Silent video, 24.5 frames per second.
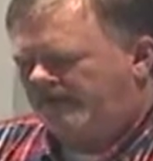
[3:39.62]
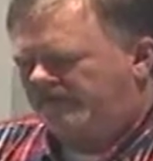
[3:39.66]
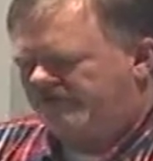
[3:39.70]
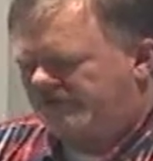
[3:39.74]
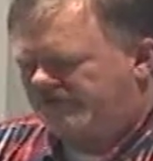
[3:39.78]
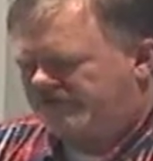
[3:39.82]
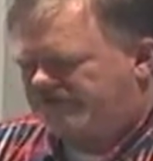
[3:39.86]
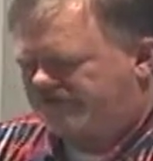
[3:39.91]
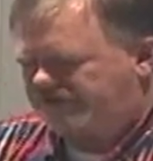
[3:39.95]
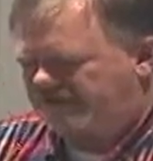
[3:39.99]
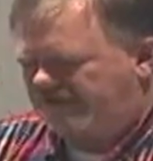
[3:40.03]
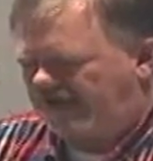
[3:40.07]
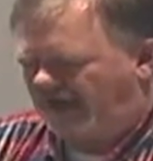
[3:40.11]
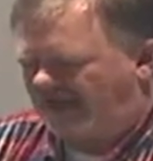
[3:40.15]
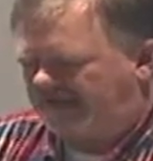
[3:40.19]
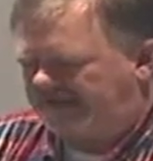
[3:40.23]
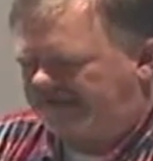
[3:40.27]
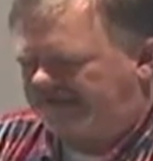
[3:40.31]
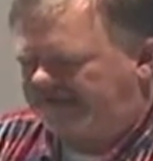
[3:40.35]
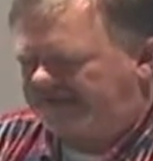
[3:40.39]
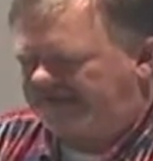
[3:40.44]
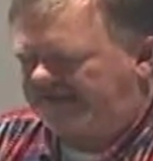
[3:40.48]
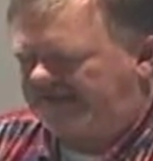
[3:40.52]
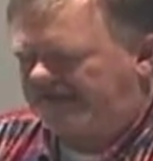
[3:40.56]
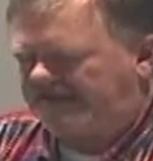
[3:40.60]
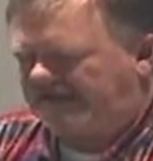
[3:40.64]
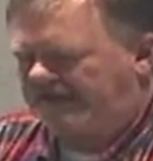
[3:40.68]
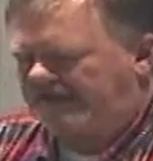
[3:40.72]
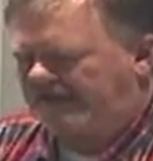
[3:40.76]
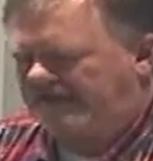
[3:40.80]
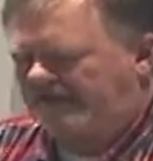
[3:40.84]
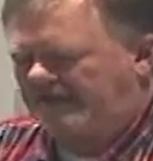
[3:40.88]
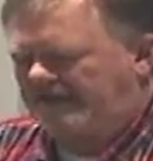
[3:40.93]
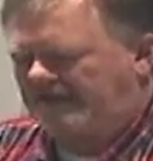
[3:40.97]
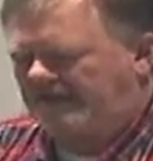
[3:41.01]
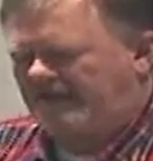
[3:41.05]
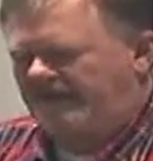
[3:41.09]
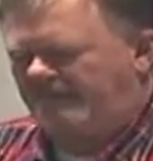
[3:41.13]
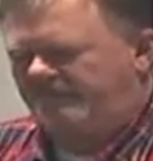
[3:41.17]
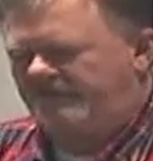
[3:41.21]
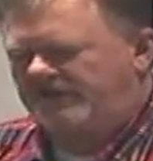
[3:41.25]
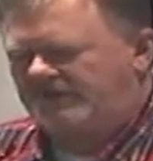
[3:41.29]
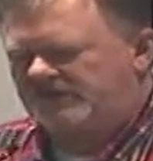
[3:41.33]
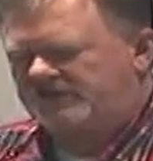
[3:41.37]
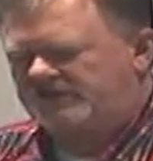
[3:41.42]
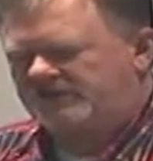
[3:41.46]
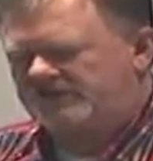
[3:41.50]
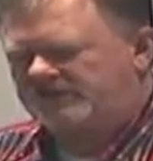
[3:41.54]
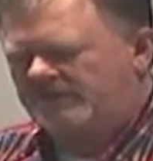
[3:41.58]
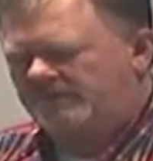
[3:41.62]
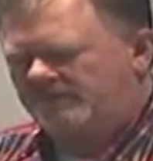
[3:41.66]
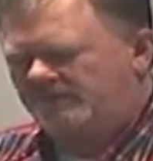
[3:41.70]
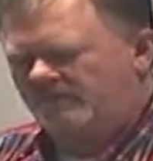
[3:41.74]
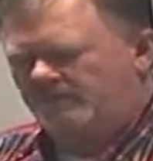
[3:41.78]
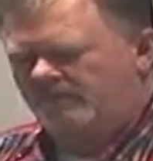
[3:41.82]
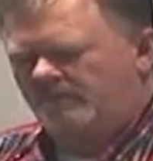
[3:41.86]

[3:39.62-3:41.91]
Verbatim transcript: The study uh, of this